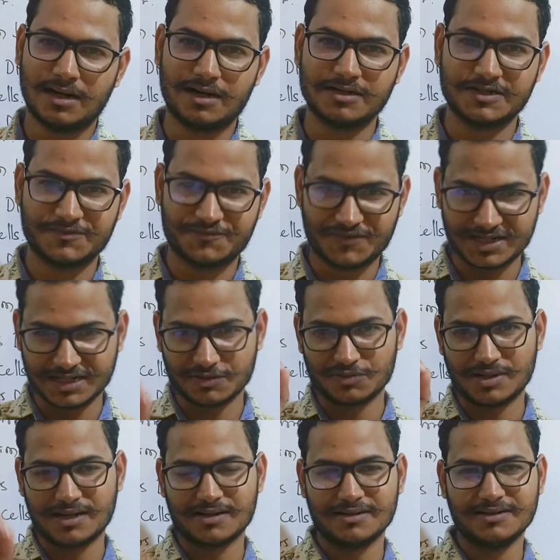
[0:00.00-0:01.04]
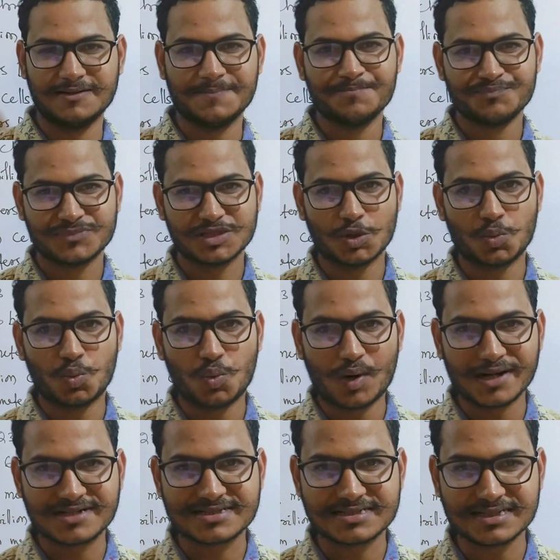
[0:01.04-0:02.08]
and particularly the
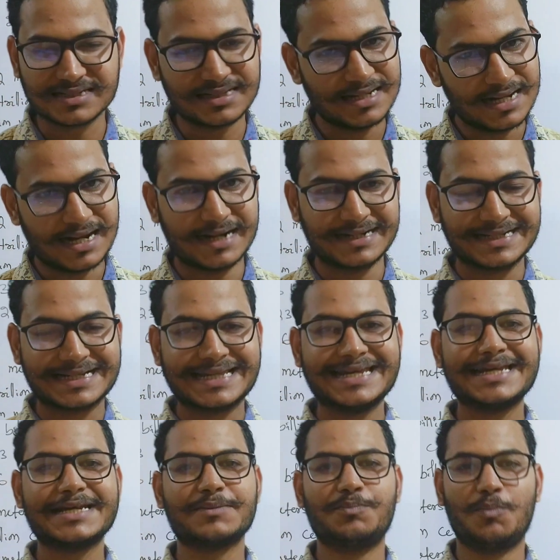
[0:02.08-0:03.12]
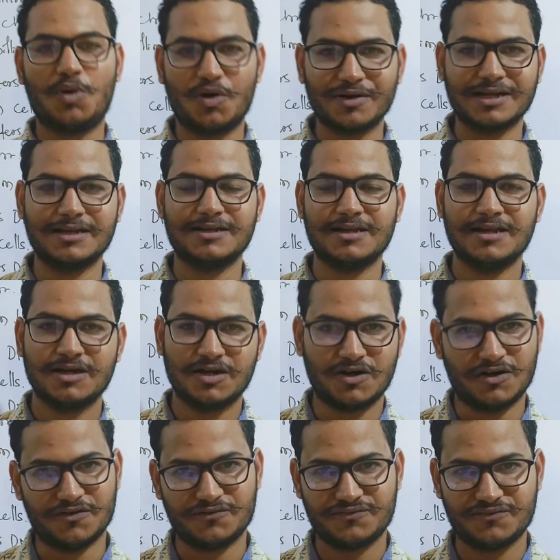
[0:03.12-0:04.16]
Watson and Crick model
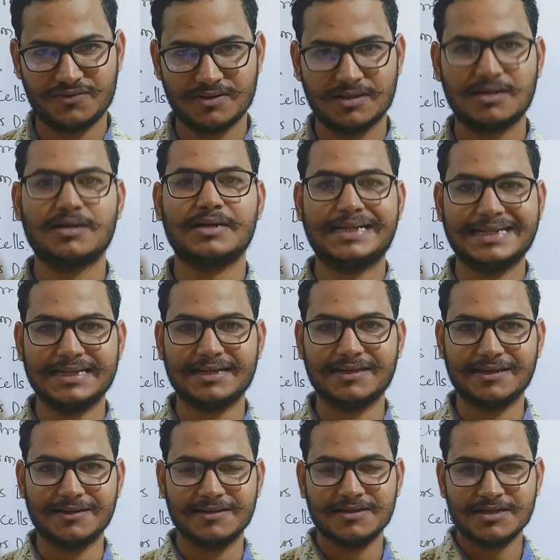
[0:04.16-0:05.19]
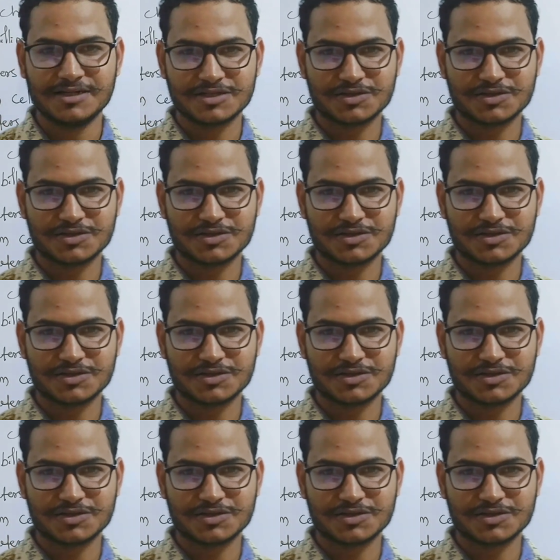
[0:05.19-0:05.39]
of DNA.